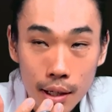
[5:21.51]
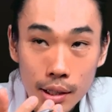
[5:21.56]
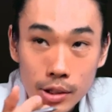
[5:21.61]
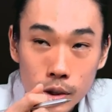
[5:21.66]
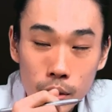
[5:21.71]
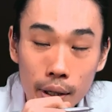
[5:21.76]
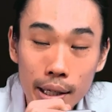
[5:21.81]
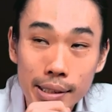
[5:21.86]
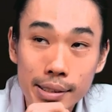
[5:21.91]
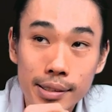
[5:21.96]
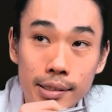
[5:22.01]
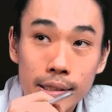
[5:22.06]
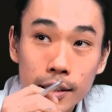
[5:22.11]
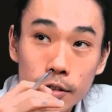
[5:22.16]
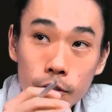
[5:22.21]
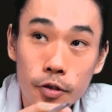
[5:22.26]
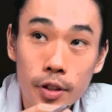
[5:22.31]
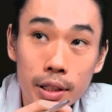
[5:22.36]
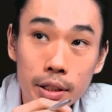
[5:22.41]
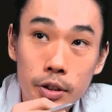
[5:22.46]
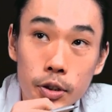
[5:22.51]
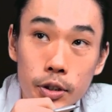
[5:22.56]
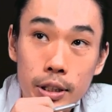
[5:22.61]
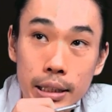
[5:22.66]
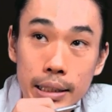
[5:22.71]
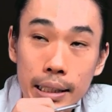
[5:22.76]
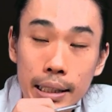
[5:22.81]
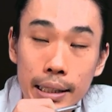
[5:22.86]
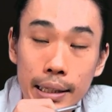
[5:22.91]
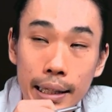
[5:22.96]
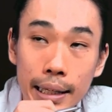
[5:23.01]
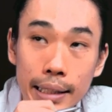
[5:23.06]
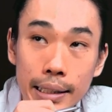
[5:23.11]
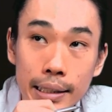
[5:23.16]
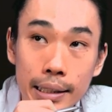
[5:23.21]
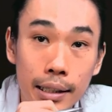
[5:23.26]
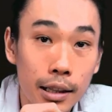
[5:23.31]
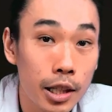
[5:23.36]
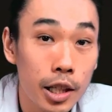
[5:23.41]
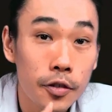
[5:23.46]
So it's different to the like
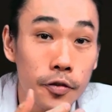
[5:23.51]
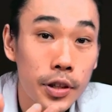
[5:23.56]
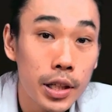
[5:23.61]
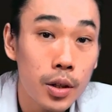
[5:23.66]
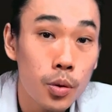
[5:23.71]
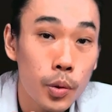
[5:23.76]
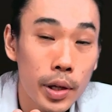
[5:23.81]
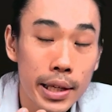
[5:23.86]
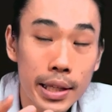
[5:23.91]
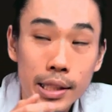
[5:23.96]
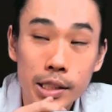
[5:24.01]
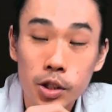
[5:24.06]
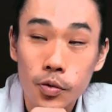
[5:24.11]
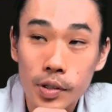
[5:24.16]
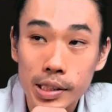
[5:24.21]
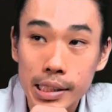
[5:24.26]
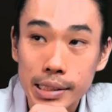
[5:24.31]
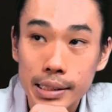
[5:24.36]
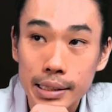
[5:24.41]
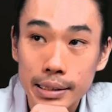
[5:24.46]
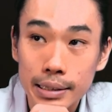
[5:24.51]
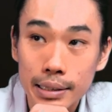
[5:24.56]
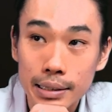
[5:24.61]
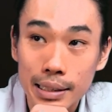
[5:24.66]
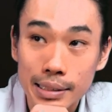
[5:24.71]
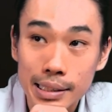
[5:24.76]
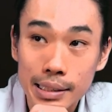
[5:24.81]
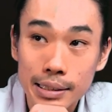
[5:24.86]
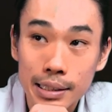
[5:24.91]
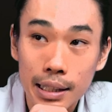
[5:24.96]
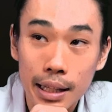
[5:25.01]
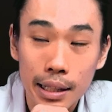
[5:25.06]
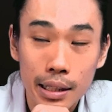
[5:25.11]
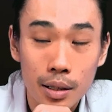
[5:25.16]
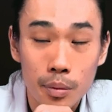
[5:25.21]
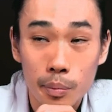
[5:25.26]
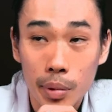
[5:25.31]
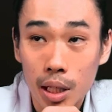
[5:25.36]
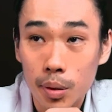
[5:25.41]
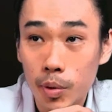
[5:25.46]
leafy greens, which is this is like
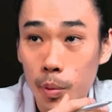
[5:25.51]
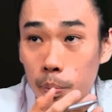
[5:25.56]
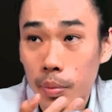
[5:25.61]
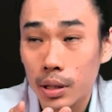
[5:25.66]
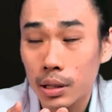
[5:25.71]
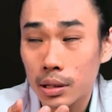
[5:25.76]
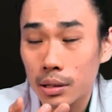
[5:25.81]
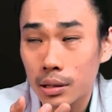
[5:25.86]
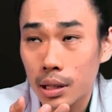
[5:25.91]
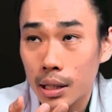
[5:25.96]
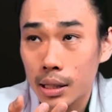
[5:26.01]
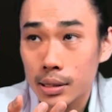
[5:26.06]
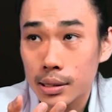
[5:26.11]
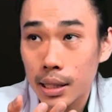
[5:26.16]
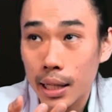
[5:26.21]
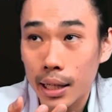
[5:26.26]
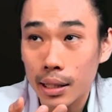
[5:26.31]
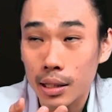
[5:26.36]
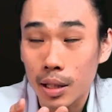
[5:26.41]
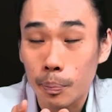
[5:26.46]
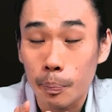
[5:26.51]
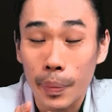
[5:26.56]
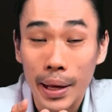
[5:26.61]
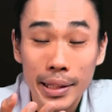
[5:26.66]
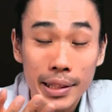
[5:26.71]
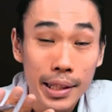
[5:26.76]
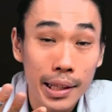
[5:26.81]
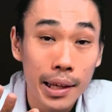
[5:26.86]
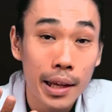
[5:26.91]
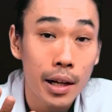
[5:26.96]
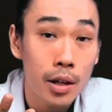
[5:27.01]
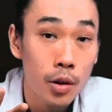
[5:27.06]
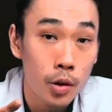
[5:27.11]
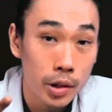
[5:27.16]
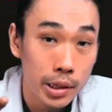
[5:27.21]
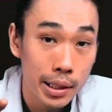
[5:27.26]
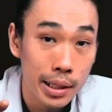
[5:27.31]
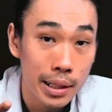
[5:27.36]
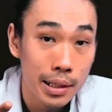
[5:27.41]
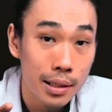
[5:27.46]
many people thinks like the beta
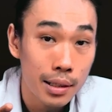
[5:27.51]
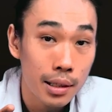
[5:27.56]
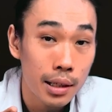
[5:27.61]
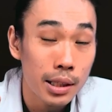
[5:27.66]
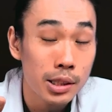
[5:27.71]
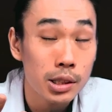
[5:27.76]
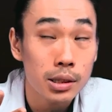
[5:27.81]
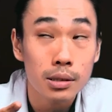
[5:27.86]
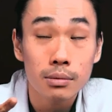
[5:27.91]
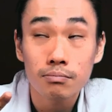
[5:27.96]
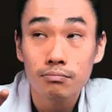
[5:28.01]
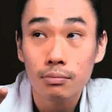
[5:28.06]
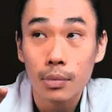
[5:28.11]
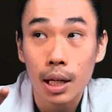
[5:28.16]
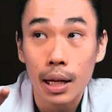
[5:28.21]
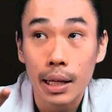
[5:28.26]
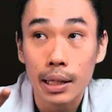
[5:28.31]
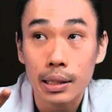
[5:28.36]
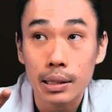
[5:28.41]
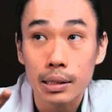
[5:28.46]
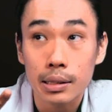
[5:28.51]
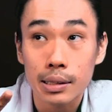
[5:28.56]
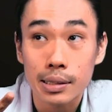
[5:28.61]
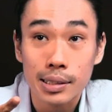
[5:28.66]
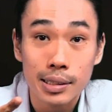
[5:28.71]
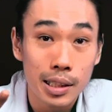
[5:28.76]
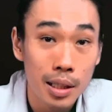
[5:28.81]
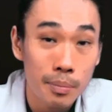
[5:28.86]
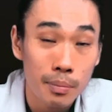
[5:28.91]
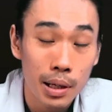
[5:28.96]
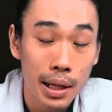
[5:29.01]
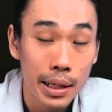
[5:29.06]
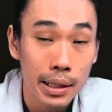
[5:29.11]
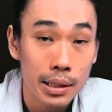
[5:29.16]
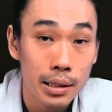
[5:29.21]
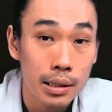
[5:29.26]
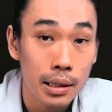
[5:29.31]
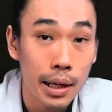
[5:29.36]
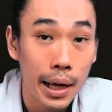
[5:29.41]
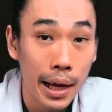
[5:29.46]
carotene is like the same
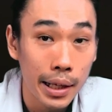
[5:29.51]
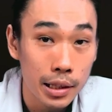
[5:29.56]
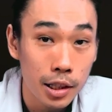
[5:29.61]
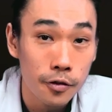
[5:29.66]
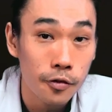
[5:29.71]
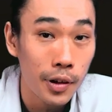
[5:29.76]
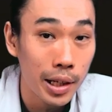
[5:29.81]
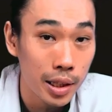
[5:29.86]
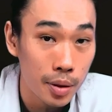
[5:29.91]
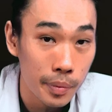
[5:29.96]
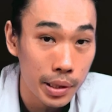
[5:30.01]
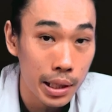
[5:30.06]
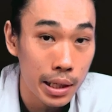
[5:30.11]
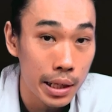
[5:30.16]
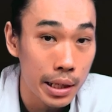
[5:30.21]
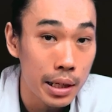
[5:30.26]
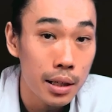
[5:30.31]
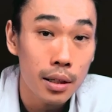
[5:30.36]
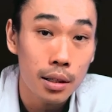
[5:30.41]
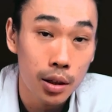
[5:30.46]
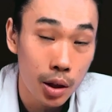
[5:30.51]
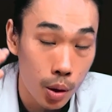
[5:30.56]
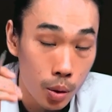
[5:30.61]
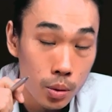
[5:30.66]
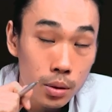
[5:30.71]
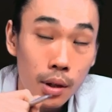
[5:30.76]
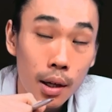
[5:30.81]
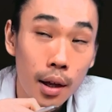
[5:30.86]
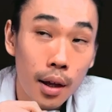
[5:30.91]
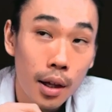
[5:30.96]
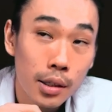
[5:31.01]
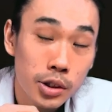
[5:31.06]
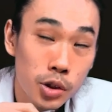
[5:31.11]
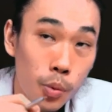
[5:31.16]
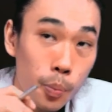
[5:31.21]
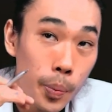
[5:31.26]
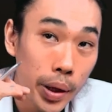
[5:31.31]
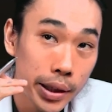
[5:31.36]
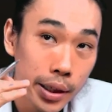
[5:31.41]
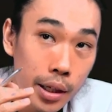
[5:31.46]
like active vitamin A. No, so
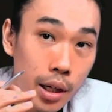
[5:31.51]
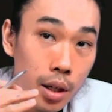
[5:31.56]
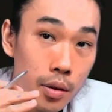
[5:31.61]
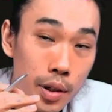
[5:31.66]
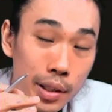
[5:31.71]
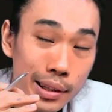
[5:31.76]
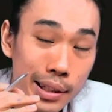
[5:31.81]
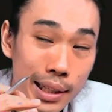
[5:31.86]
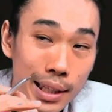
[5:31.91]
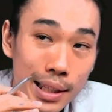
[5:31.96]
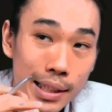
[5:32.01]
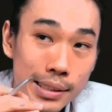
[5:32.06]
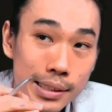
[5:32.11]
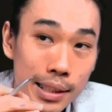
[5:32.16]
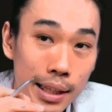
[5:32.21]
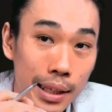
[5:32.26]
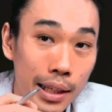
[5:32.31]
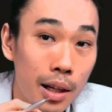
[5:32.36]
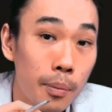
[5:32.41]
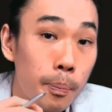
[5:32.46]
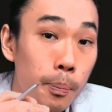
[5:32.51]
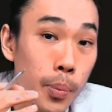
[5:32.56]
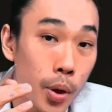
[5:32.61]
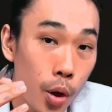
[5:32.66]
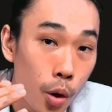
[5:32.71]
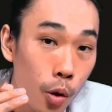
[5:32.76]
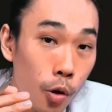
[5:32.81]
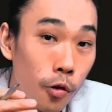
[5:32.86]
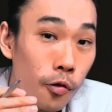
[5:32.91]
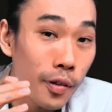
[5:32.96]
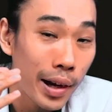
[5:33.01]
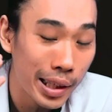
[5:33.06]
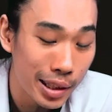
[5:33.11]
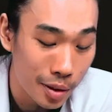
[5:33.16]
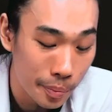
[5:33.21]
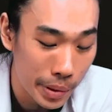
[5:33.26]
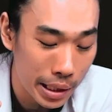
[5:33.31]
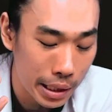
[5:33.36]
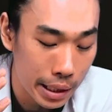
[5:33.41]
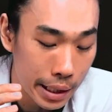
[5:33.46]
beta carotene is like a pro
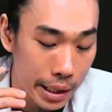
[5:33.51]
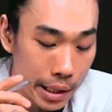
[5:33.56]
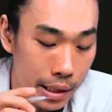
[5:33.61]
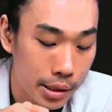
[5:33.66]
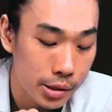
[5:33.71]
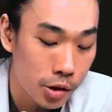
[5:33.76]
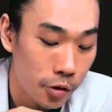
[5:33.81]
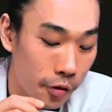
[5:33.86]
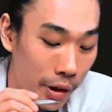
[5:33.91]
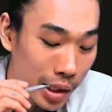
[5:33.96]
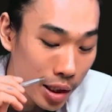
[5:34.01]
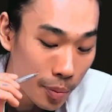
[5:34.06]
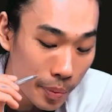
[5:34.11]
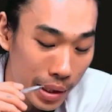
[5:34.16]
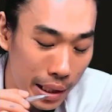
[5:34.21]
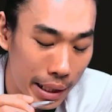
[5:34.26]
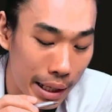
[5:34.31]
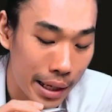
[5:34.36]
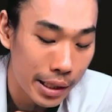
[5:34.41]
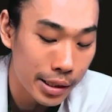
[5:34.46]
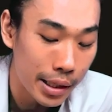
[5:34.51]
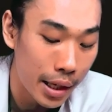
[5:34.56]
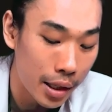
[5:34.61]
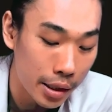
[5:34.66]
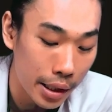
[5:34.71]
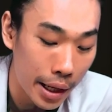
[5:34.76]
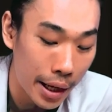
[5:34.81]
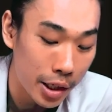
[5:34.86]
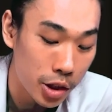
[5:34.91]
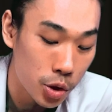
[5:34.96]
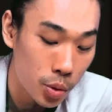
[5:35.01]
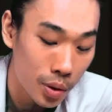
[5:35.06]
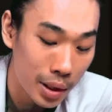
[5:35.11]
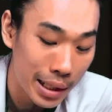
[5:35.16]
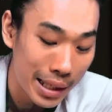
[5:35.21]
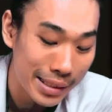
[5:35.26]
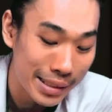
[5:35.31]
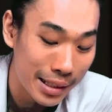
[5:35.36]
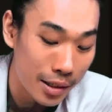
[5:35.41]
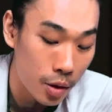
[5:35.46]
vitamin A. So vitamin A
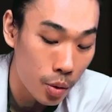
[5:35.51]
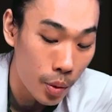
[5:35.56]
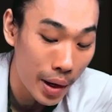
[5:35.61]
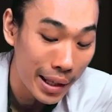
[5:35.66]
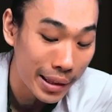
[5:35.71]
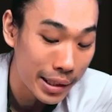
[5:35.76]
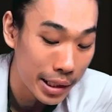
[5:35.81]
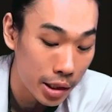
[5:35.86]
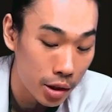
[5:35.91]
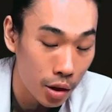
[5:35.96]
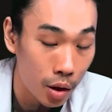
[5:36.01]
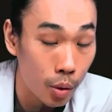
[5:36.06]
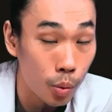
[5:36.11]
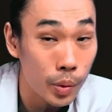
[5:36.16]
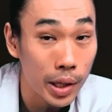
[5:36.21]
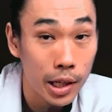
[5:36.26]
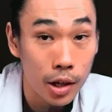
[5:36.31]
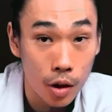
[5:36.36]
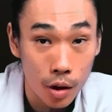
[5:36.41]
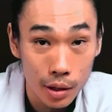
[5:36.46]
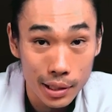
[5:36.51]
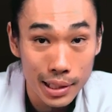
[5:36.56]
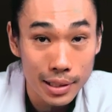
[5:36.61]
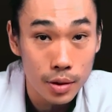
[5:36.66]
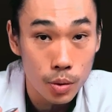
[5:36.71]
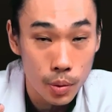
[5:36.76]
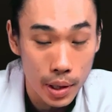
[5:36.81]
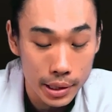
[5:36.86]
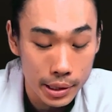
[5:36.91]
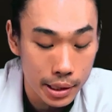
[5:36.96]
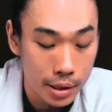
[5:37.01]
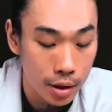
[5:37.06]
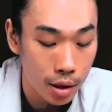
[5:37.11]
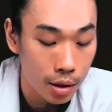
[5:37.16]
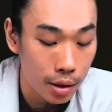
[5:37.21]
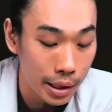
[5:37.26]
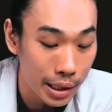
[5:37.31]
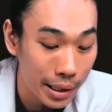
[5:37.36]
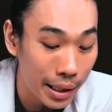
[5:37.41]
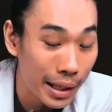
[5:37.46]
actually is a retinol. We call it
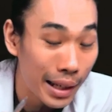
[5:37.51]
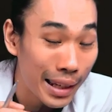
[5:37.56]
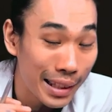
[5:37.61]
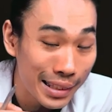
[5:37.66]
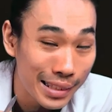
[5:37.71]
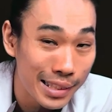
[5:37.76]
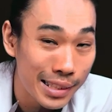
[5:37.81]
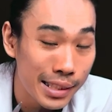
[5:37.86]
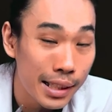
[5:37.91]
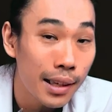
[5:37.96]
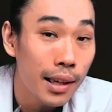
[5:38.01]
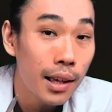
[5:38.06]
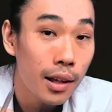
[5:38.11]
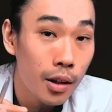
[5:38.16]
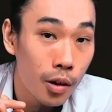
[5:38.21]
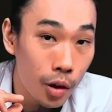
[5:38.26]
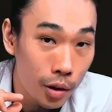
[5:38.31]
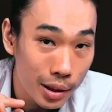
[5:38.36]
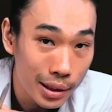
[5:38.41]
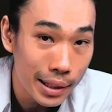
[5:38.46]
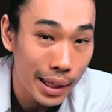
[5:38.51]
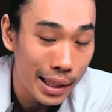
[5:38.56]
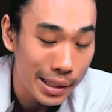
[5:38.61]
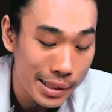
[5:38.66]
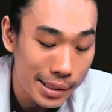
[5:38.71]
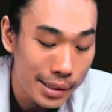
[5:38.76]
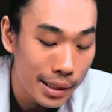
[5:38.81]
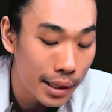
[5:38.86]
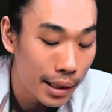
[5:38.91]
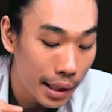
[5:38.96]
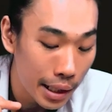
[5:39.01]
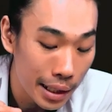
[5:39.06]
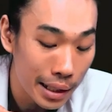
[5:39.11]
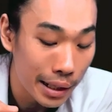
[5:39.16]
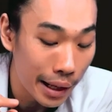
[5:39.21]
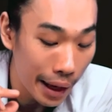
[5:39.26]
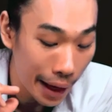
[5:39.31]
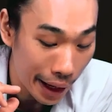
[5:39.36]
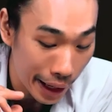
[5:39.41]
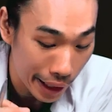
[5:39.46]
retinol, and it contains
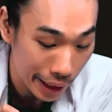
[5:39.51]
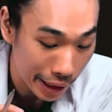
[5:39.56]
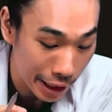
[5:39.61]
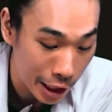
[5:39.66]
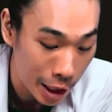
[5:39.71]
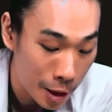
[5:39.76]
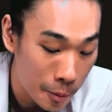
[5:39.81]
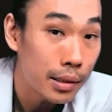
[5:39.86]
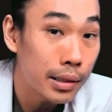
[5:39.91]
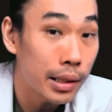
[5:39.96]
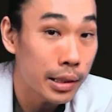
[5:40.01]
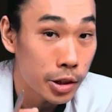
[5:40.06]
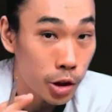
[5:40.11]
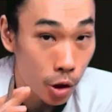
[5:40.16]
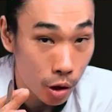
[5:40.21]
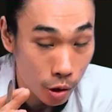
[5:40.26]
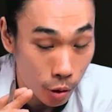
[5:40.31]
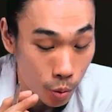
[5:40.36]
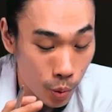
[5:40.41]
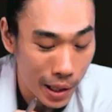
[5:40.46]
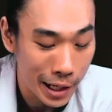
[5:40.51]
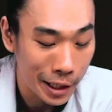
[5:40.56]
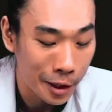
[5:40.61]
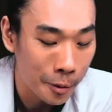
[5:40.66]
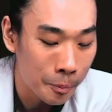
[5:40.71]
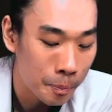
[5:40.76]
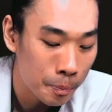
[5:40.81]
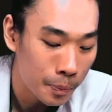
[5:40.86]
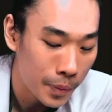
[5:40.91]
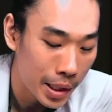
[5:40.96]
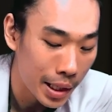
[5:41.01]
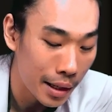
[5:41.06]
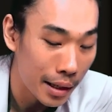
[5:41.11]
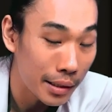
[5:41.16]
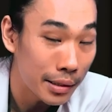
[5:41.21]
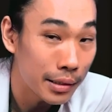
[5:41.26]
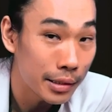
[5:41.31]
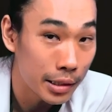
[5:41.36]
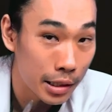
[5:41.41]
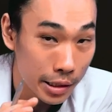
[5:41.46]
in egg, the yolk one, yeah,
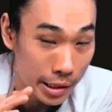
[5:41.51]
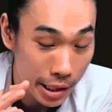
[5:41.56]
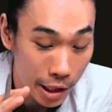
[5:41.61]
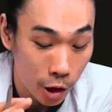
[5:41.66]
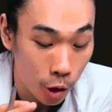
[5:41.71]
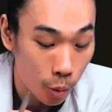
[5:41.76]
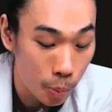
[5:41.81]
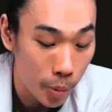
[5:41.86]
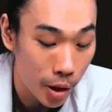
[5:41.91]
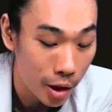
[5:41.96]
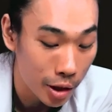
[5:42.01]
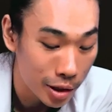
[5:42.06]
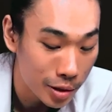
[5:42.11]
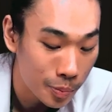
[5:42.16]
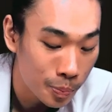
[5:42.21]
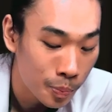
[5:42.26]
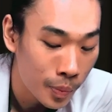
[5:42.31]
the yellow part.